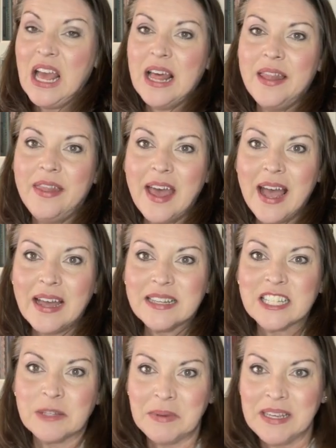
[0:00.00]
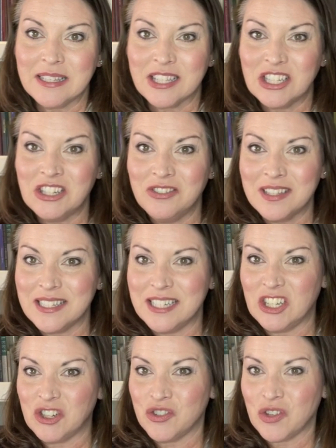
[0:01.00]
that speaks to the
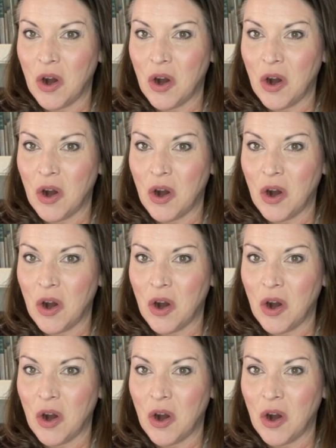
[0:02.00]
stitcher's